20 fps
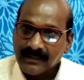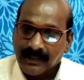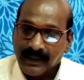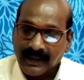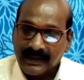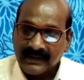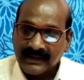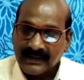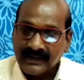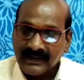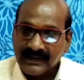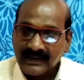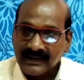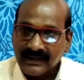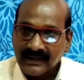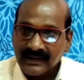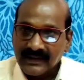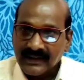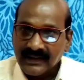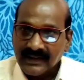but
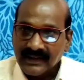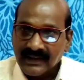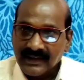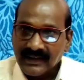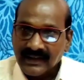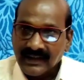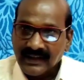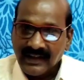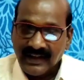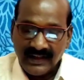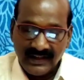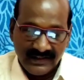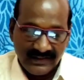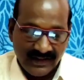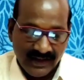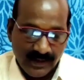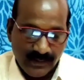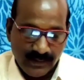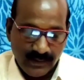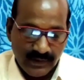he
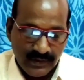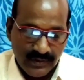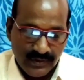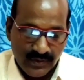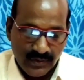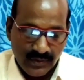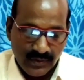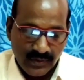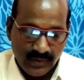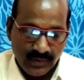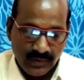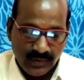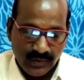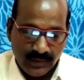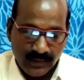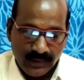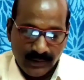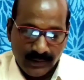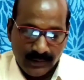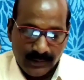is able
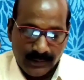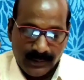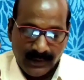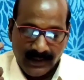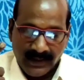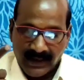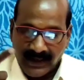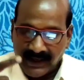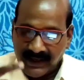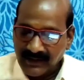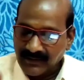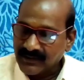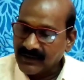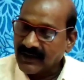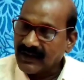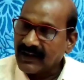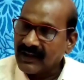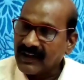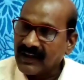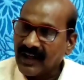to play
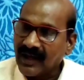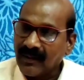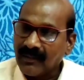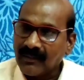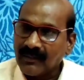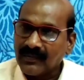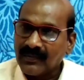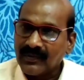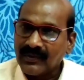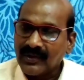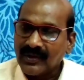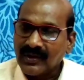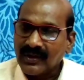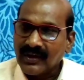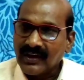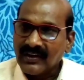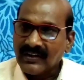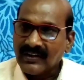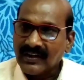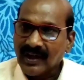different games.
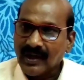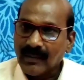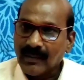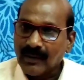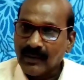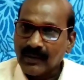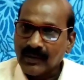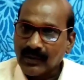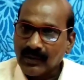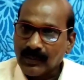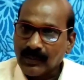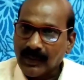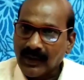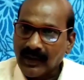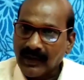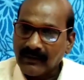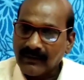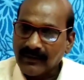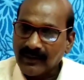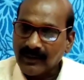He is able to
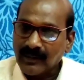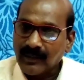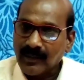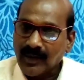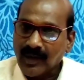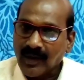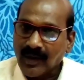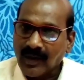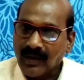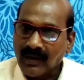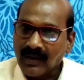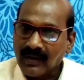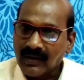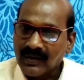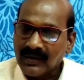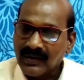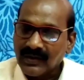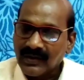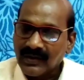play football.